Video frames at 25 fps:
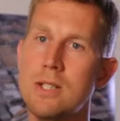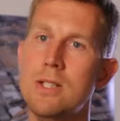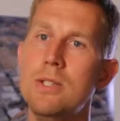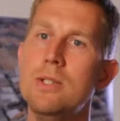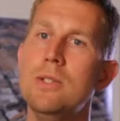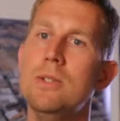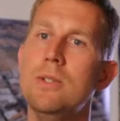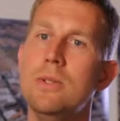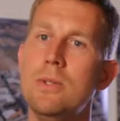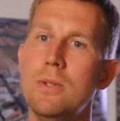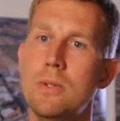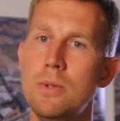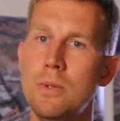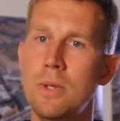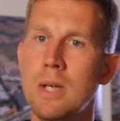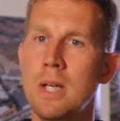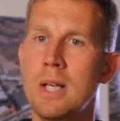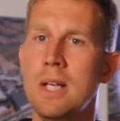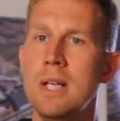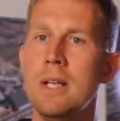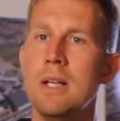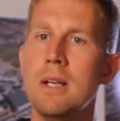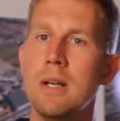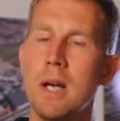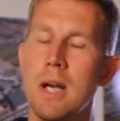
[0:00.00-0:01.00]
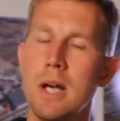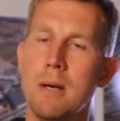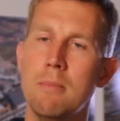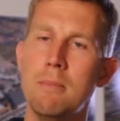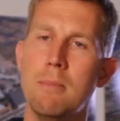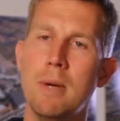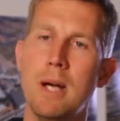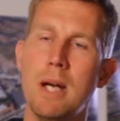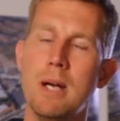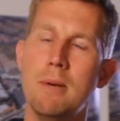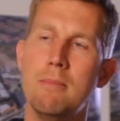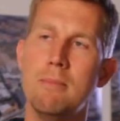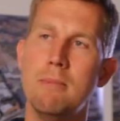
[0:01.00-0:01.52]
new
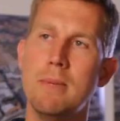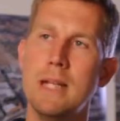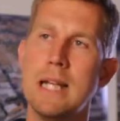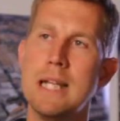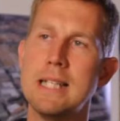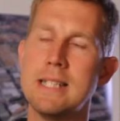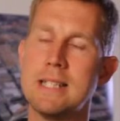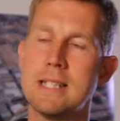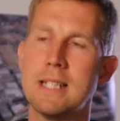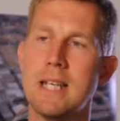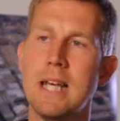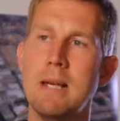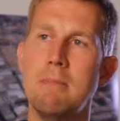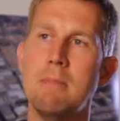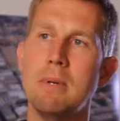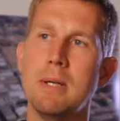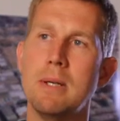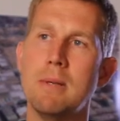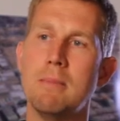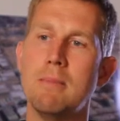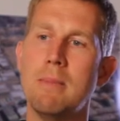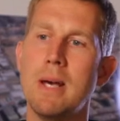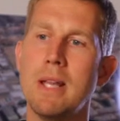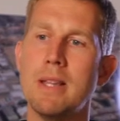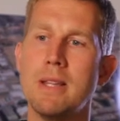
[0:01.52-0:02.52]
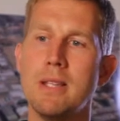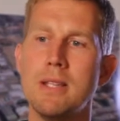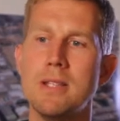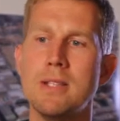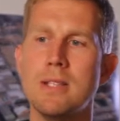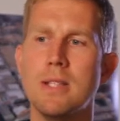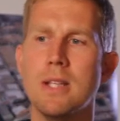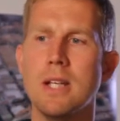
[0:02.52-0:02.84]
landscaping methods